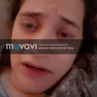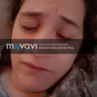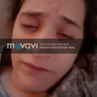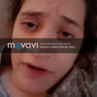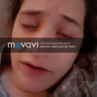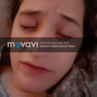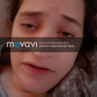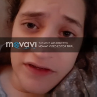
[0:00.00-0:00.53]
If
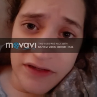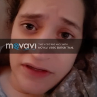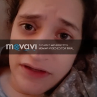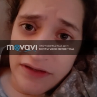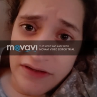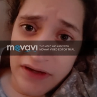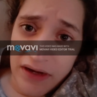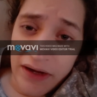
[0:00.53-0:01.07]
I don't stick to
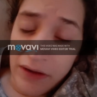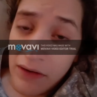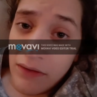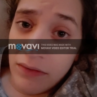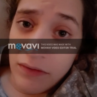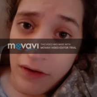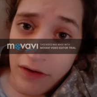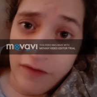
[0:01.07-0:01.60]
this diet, a
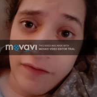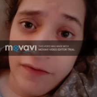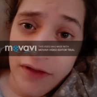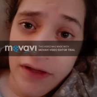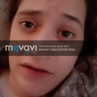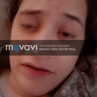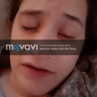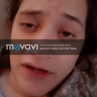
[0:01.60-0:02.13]
lot of
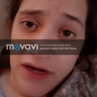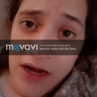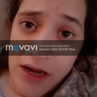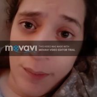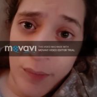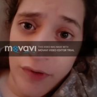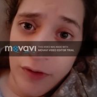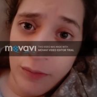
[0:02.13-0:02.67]
things can
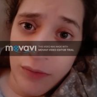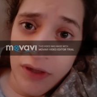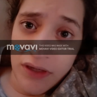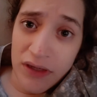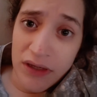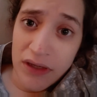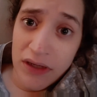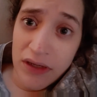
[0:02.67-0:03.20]
happen to
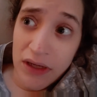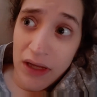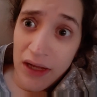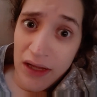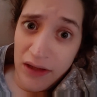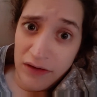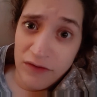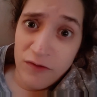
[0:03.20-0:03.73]
me
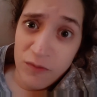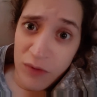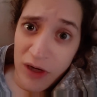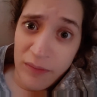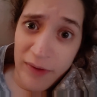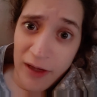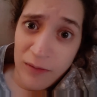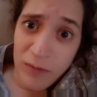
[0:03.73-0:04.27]
and to my
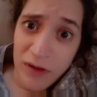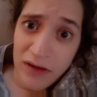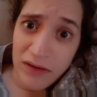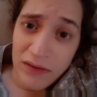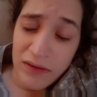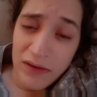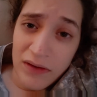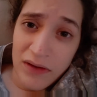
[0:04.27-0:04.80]

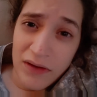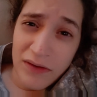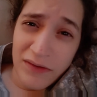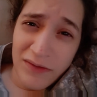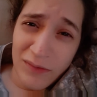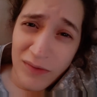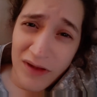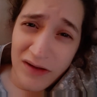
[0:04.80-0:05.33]
baby.
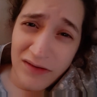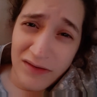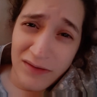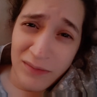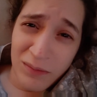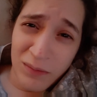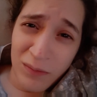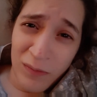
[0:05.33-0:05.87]
So
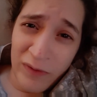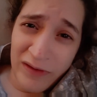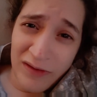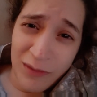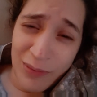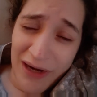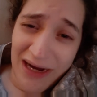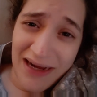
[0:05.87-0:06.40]
that's
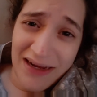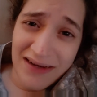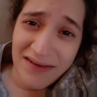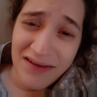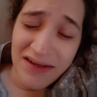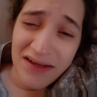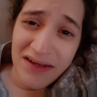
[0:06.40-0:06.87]
really bad.